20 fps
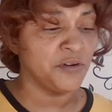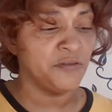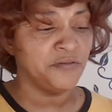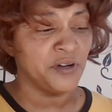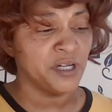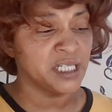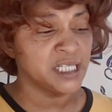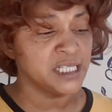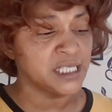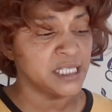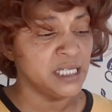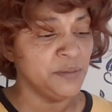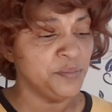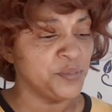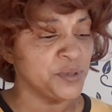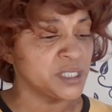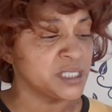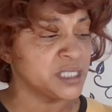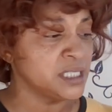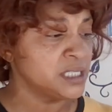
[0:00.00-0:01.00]
from for this
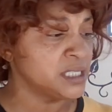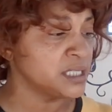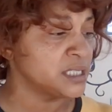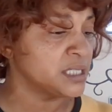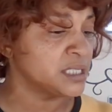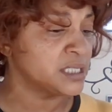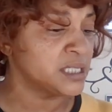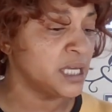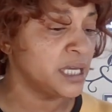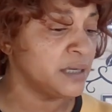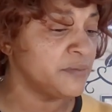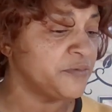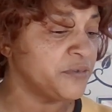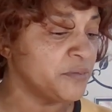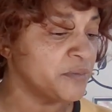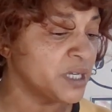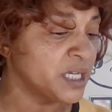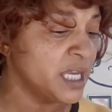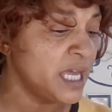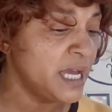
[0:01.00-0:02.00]
empress this is the same
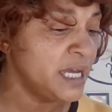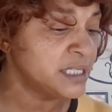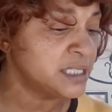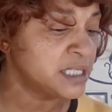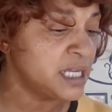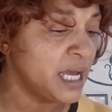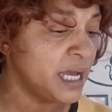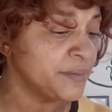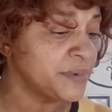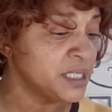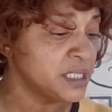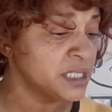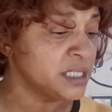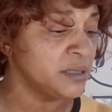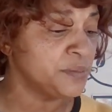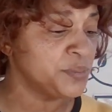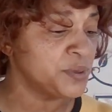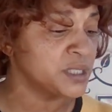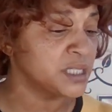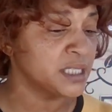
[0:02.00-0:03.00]
from the last time this
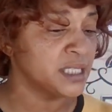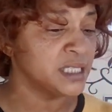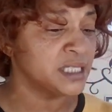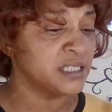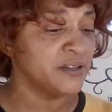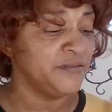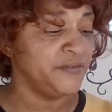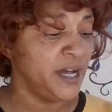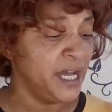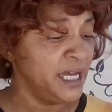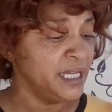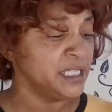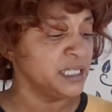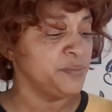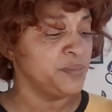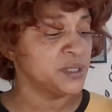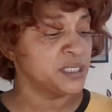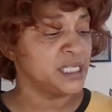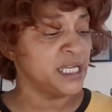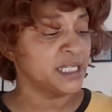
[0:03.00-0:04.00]
empress is
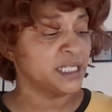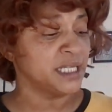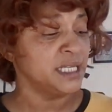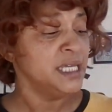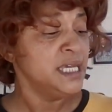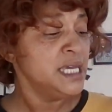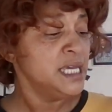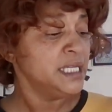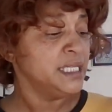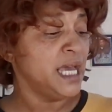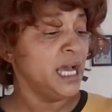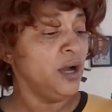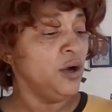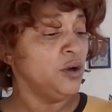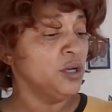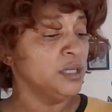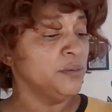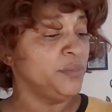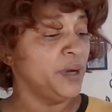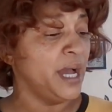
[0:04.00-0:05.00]
divinely protected not
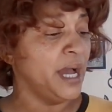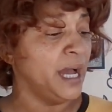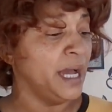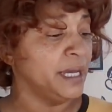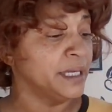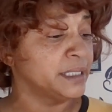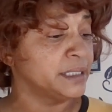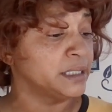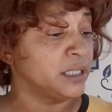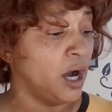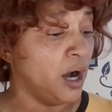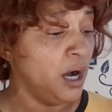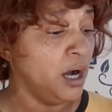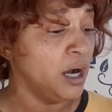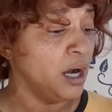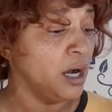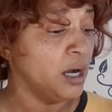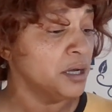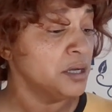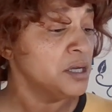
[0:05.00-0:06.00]
only by
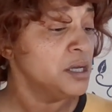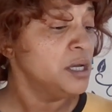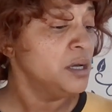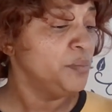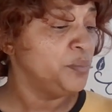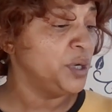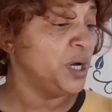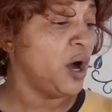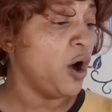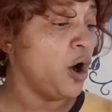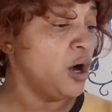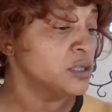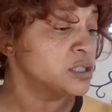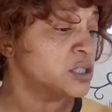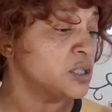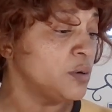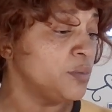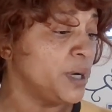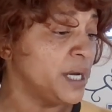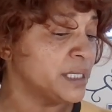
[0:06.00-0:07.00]
god but
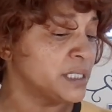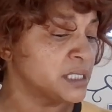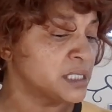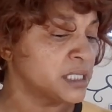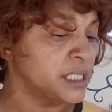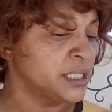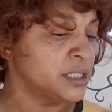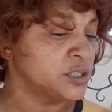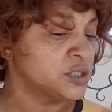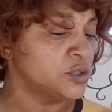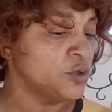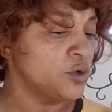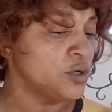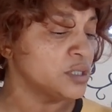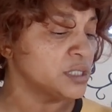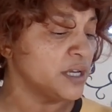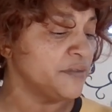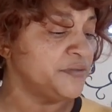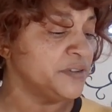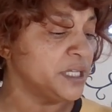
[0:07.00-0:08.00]
also by this king of
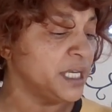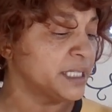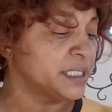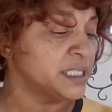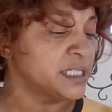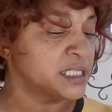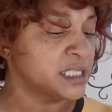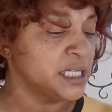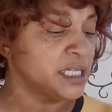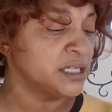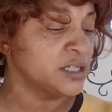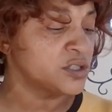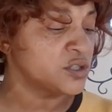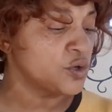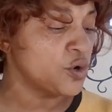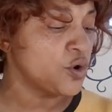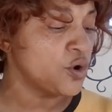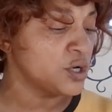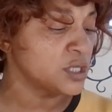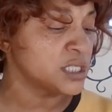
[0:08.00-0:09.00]
swords i feel like this king of
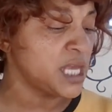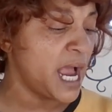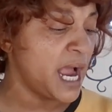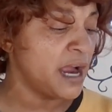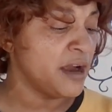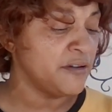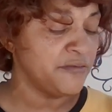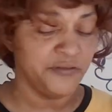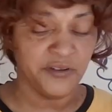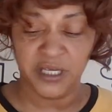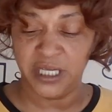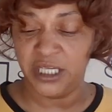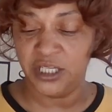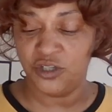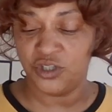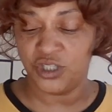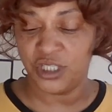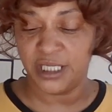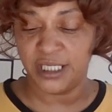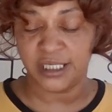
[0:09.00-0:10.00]
swords hierophant
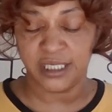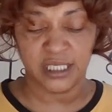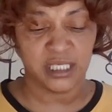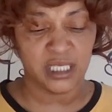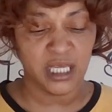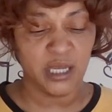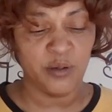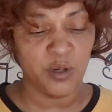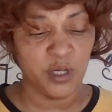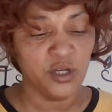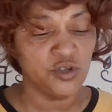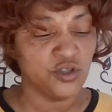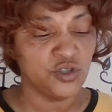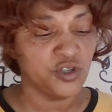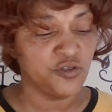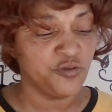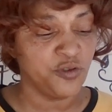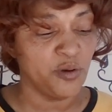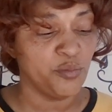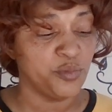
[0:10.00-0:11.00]
energy is the same
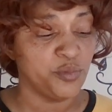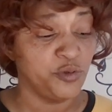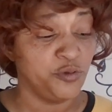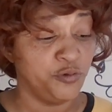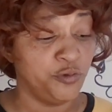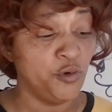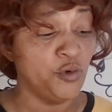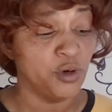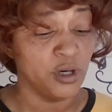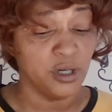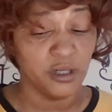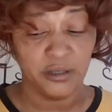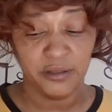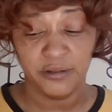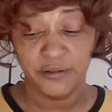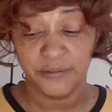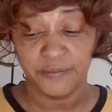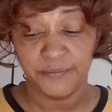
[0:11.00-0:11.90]
energy from before